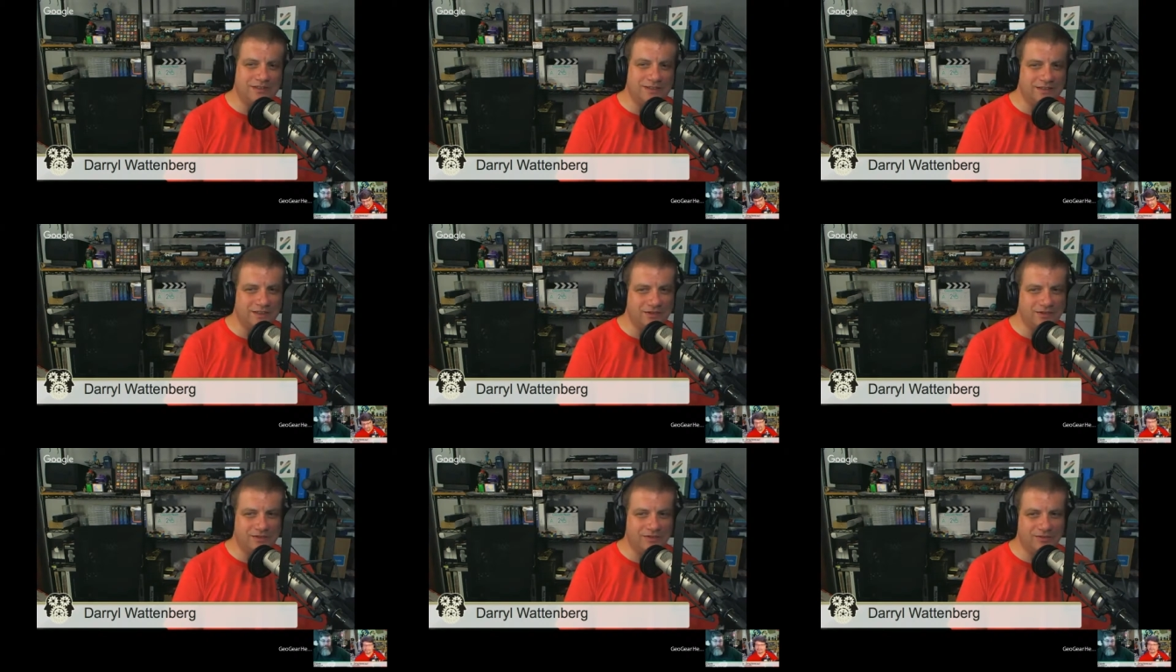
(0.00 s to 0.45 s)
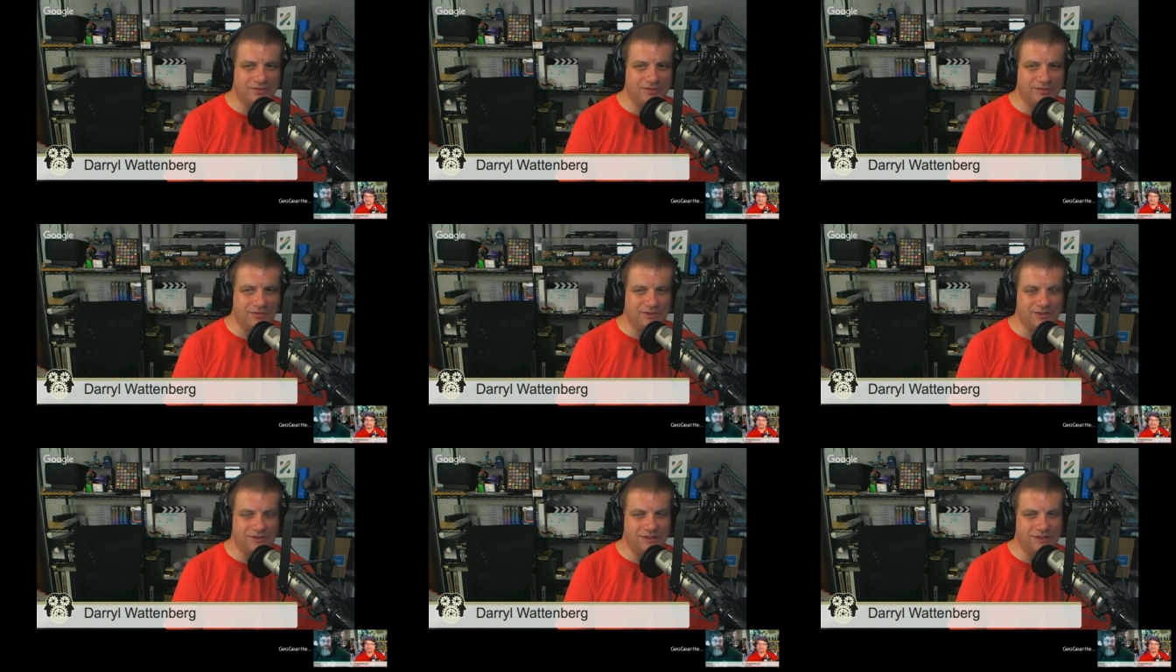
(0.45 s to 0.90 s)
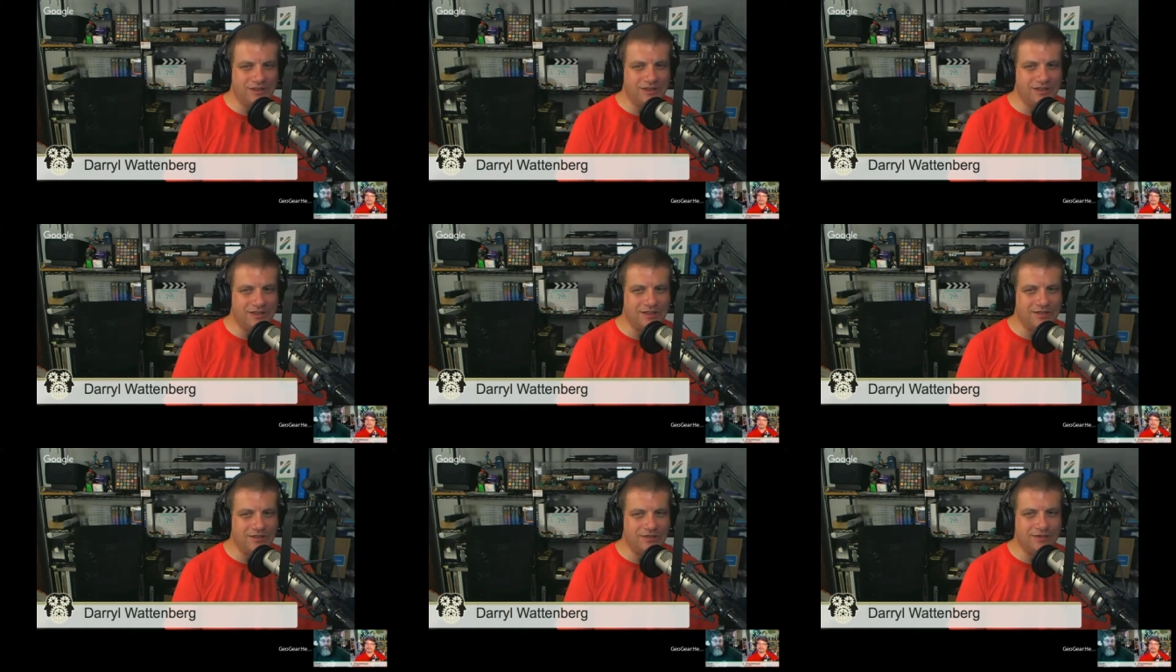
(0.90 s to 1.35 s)
Nelson
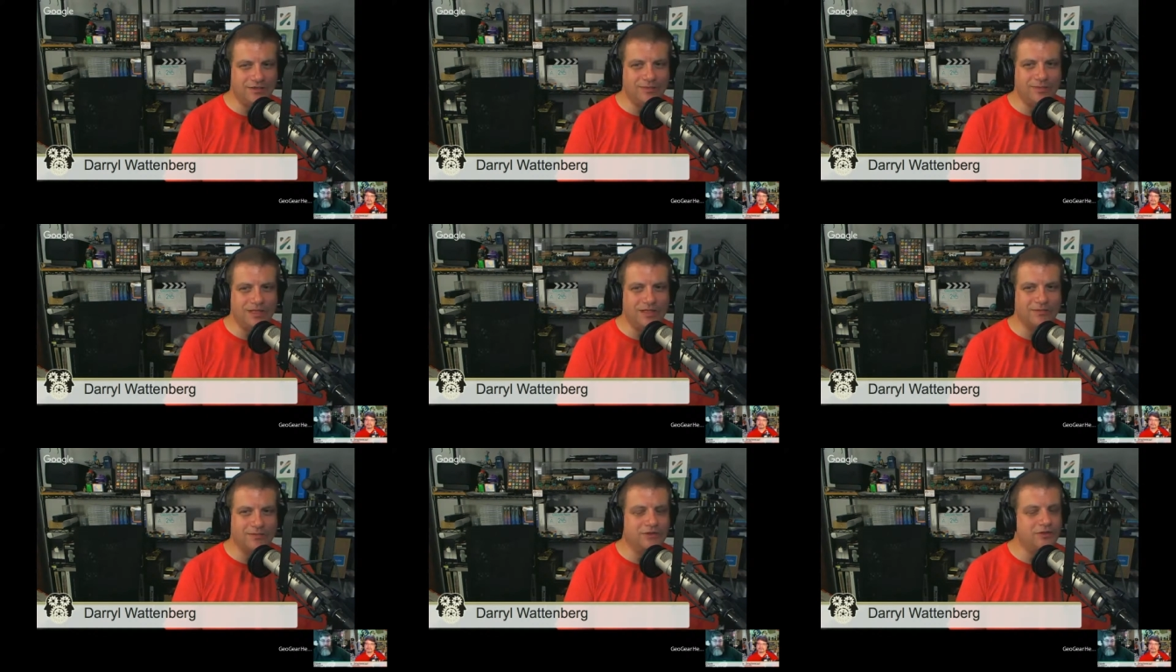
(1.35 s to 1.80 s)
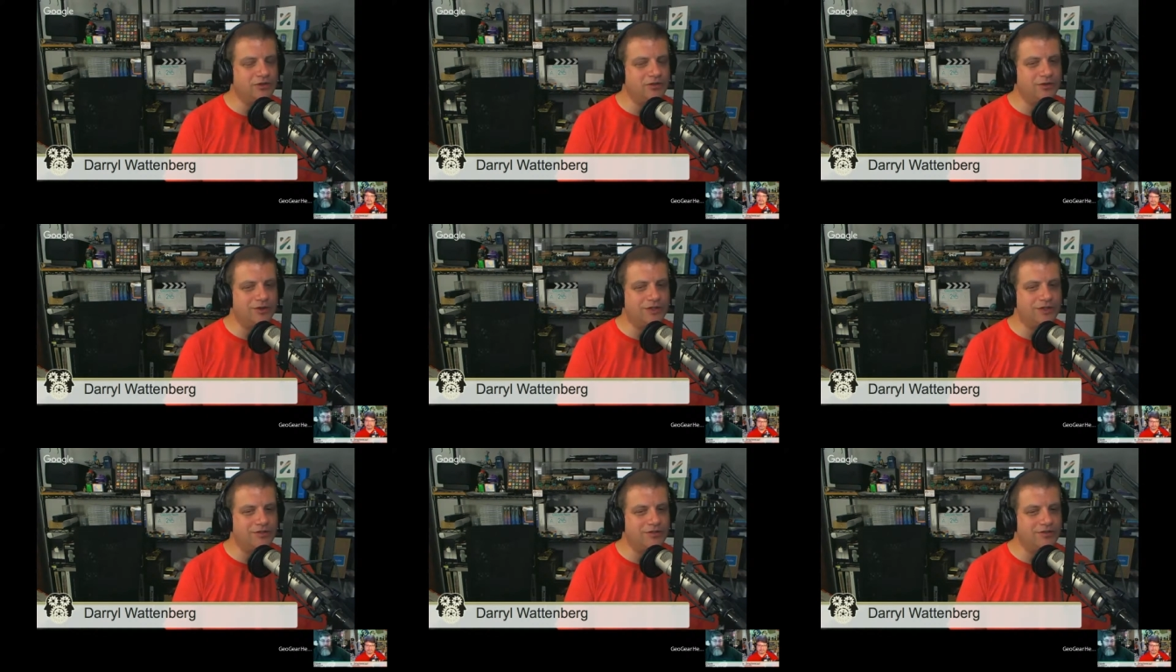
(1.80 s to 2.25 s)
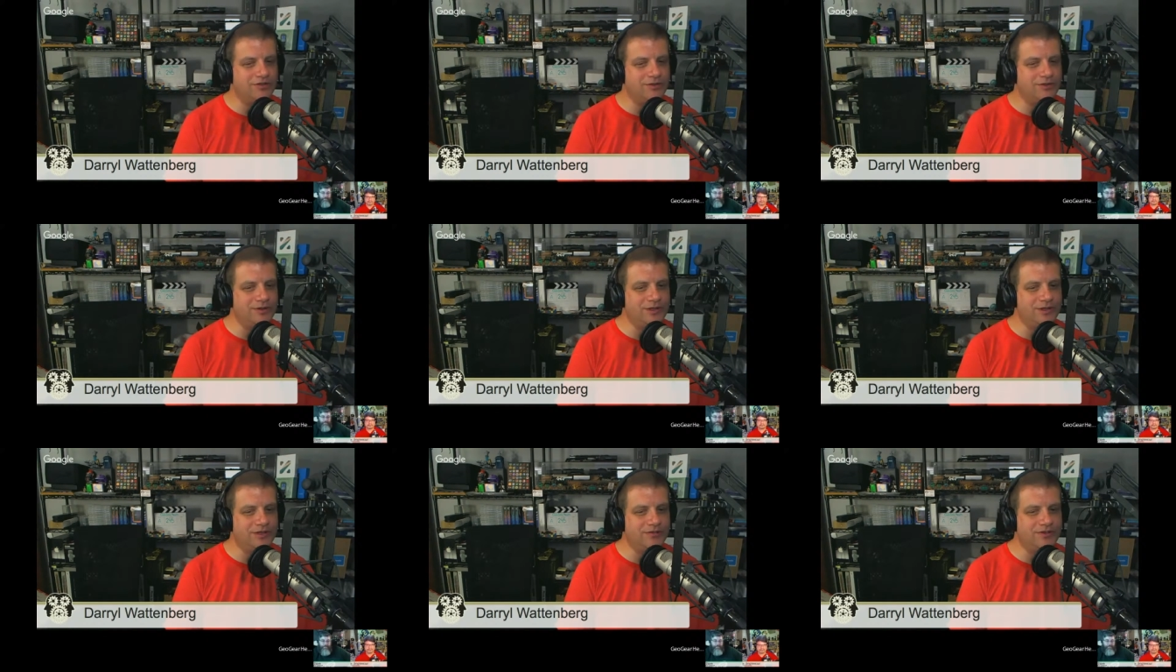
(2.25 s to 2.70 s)
is going to be able to join too
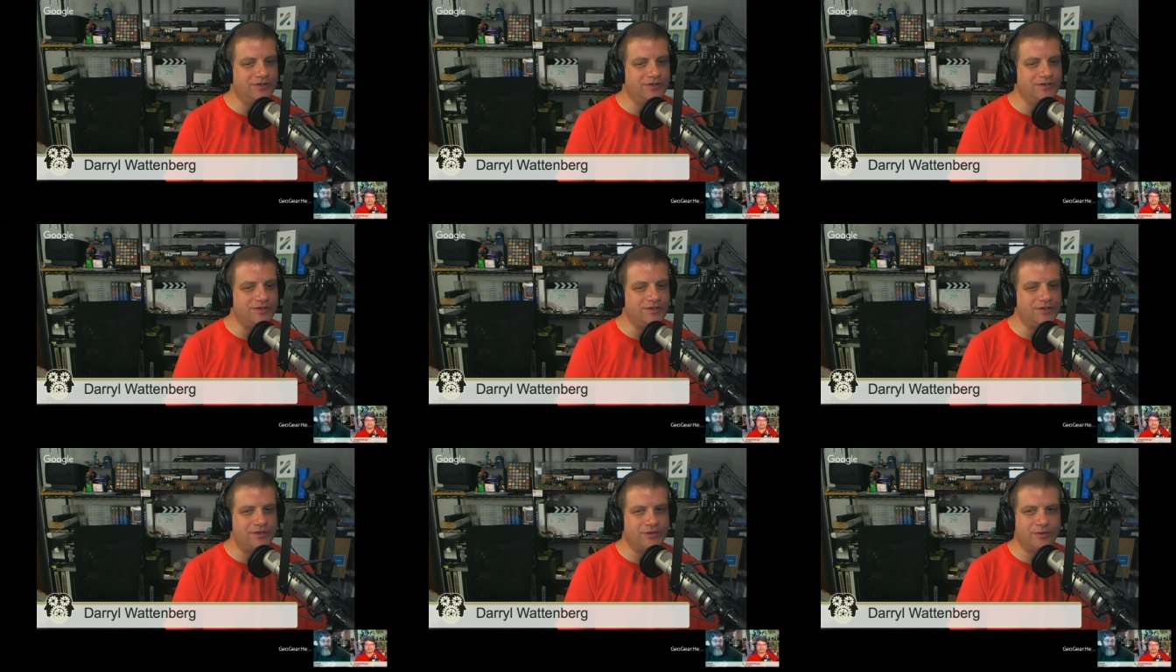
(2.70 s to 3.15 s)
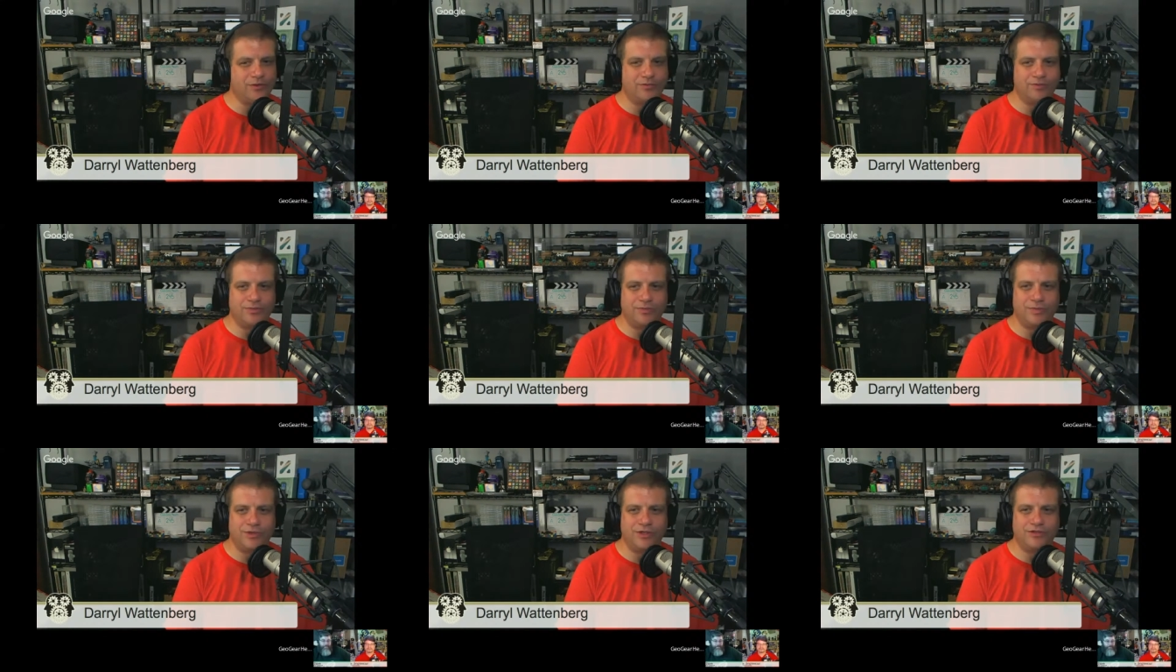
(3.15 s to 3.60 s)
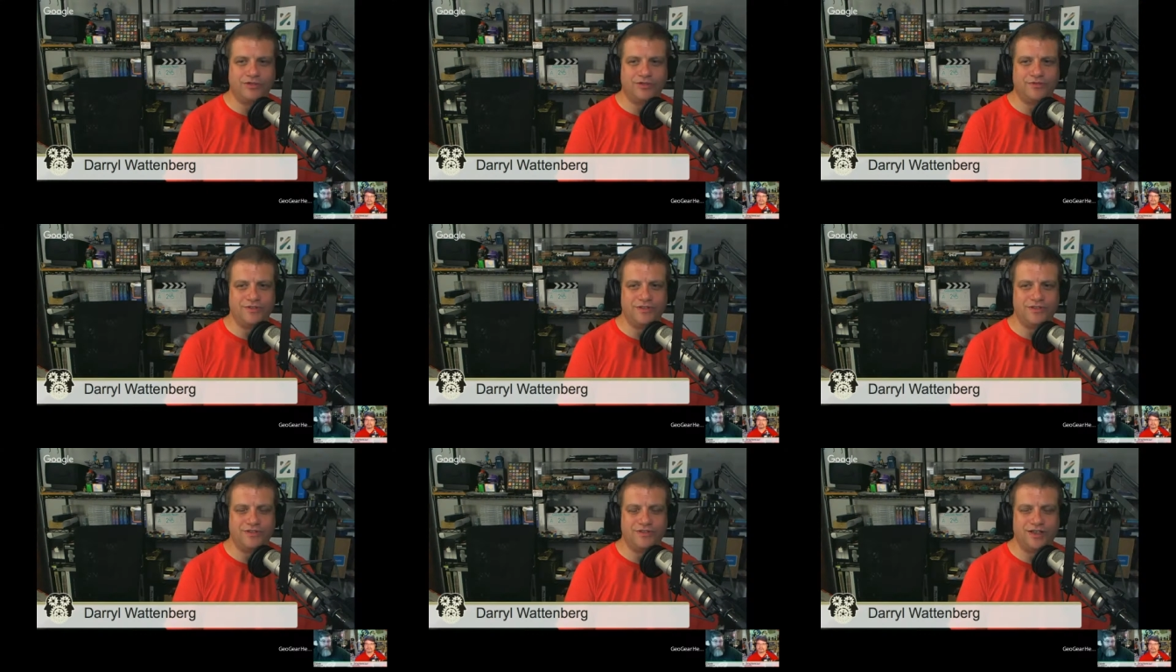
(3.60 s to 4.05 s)
and give us a whole bunch of
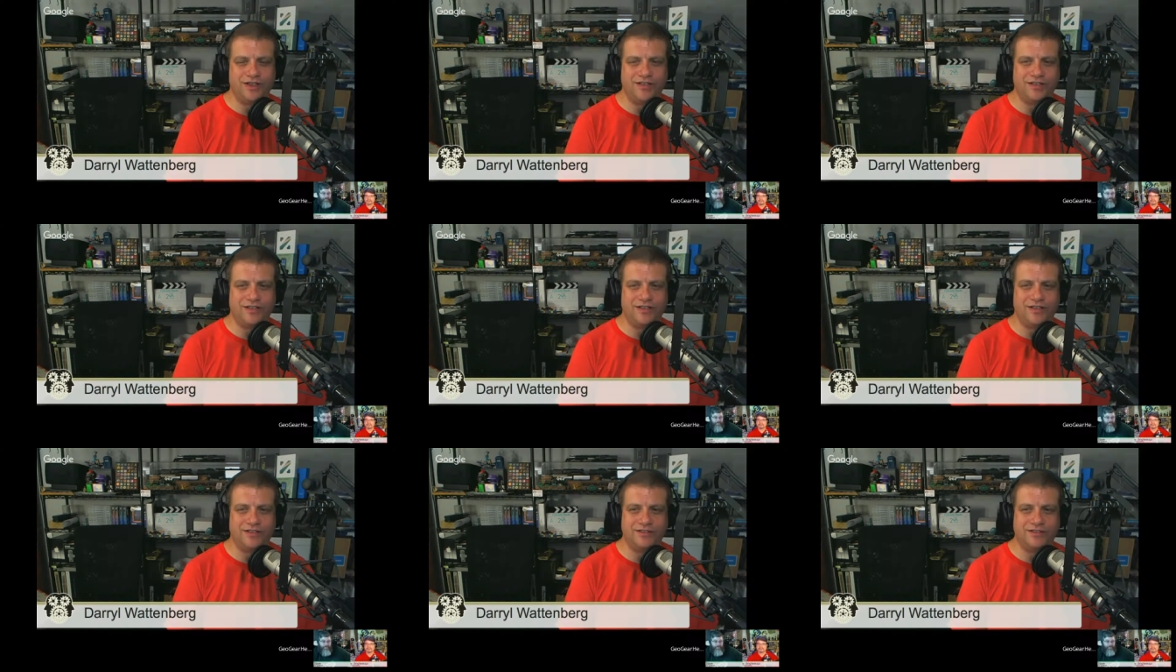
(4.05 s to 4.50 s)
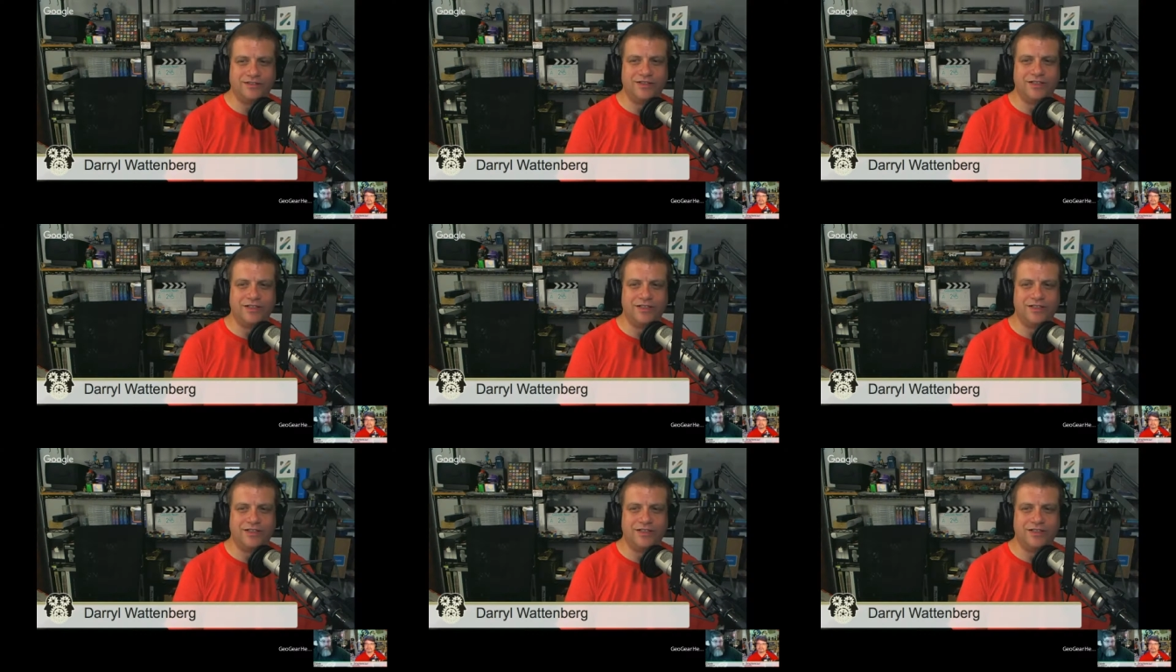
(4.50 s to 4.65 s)
insight on